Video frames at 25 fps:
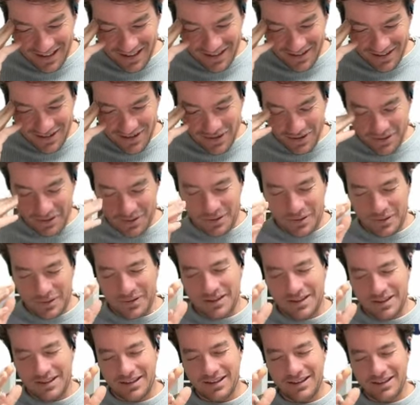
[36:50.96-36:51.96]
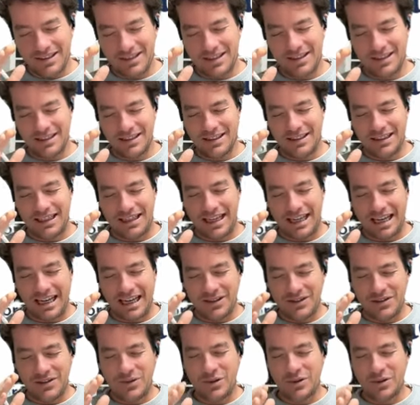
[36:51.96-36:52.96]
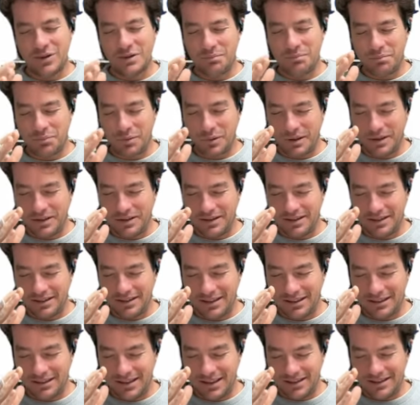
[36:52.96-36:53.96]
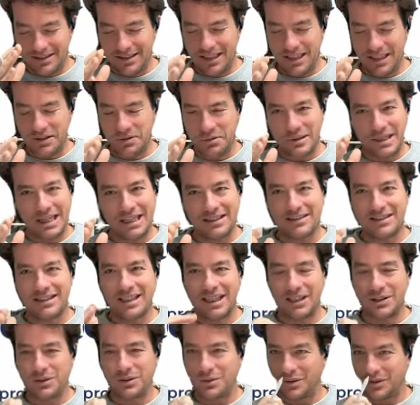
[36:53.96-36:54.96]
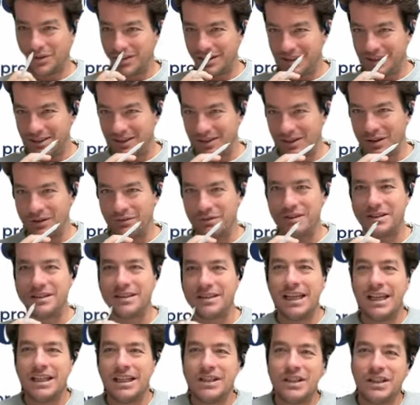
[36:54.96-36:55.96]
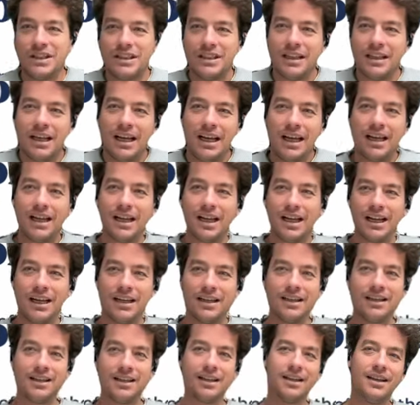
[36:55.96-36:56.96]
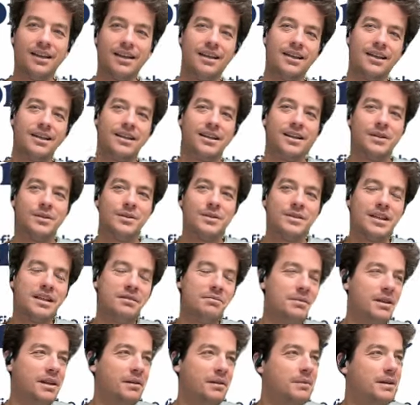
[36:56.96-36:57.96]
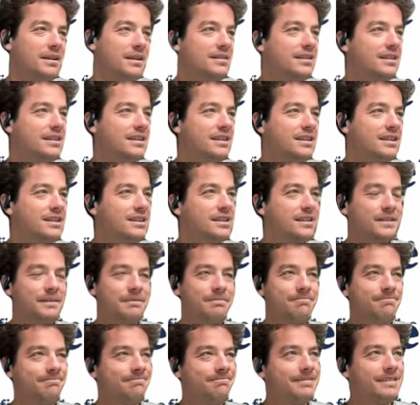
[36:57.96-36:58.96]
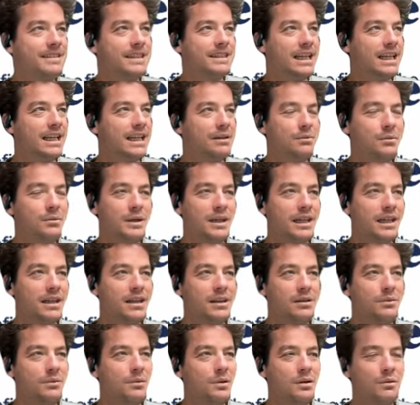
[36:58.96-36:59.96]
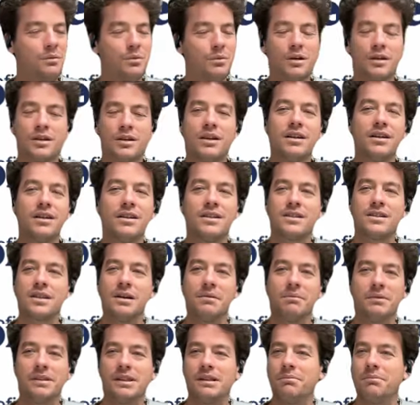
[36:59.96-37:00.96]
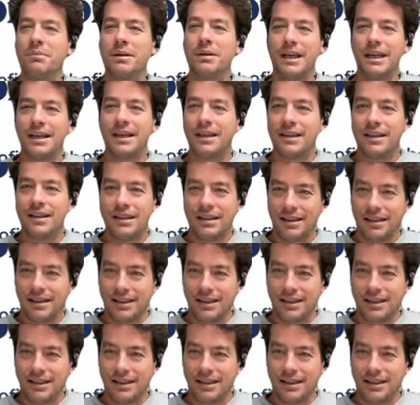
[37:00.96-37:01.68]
So at a certain point this year, we had scheduled this conversation, and then you send me a message, Nick, we're working on something big.